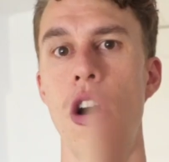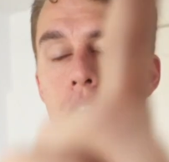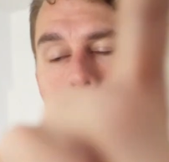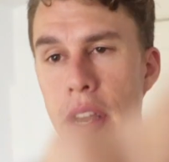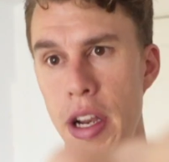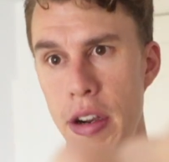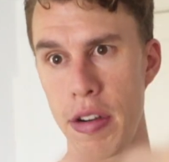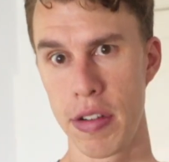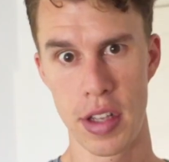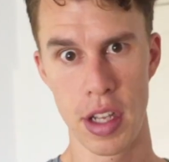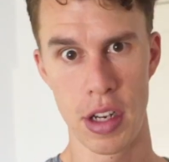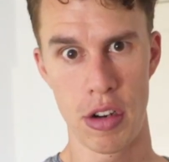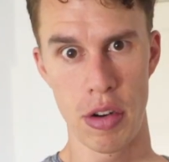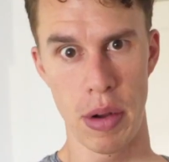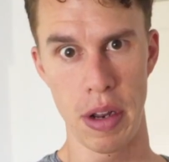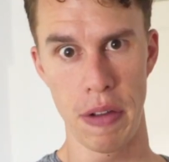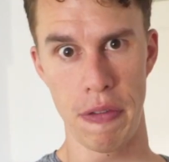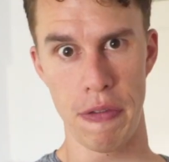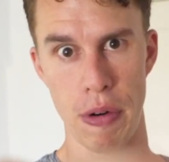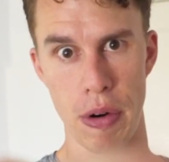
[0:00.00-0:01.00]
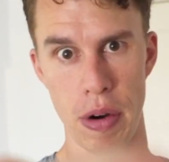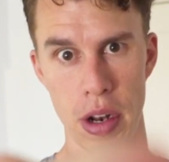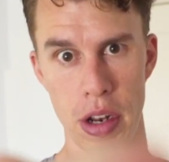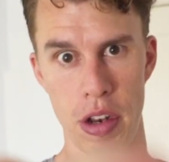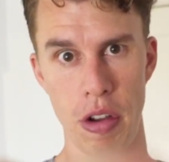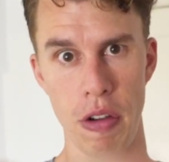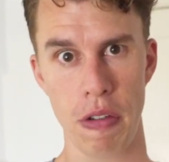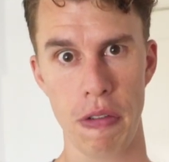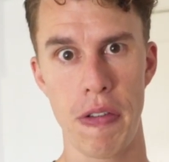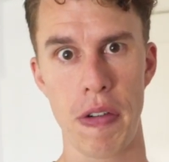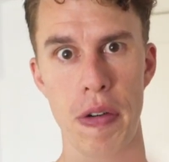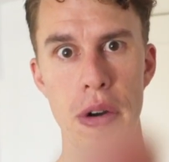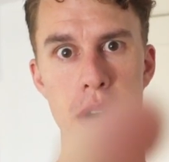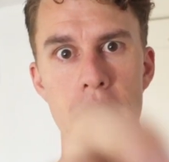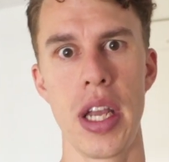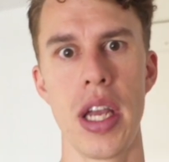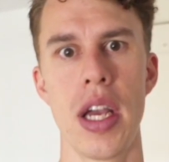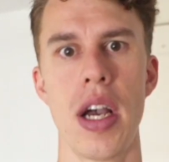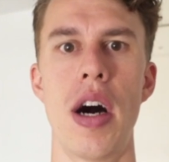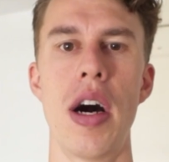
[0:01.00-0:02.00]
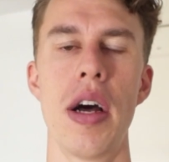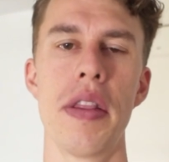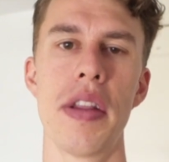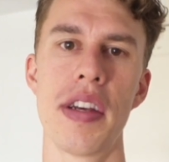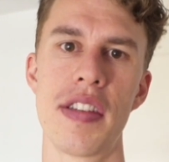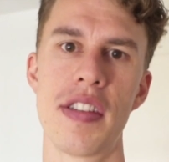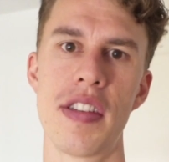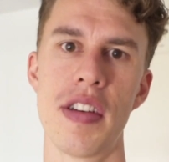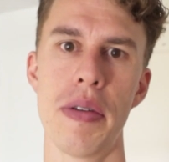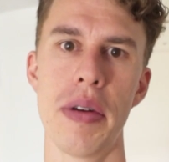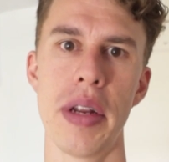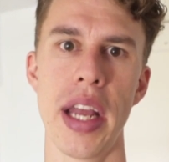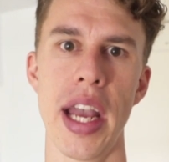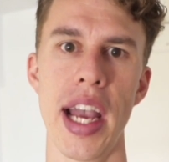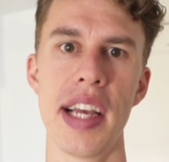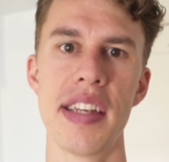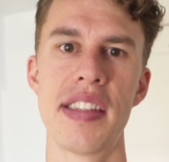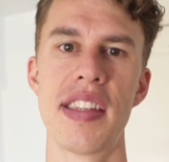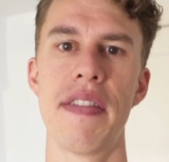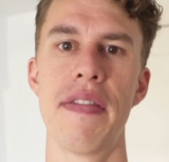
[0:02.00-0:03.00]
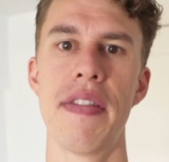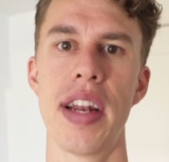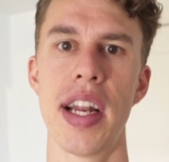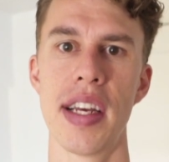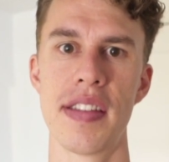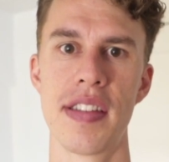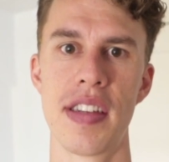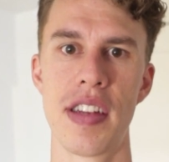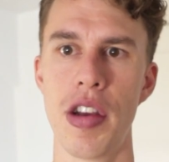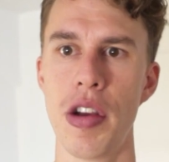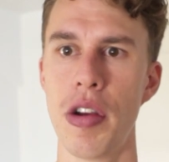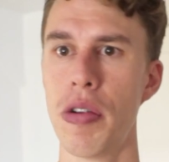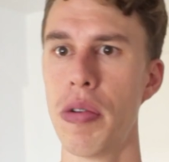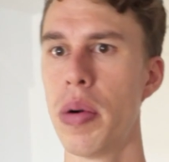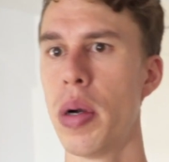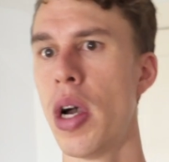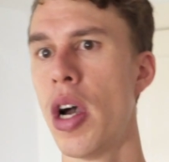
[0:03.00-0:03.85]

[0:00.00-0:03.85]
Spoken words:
Over here is the 24-240 on the Sony a7S II.